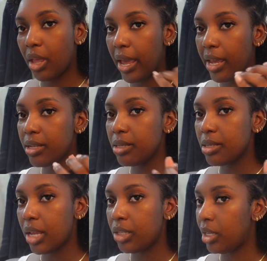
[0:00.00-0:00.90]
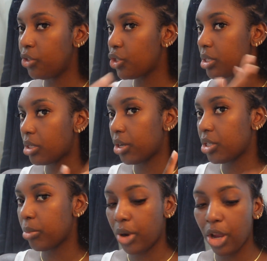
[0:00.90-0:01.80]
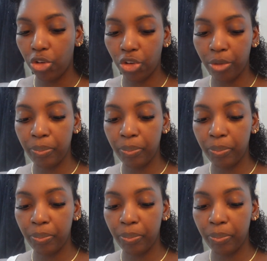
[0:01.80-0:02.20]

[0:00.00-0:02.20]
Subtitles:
highest and then just start to brush.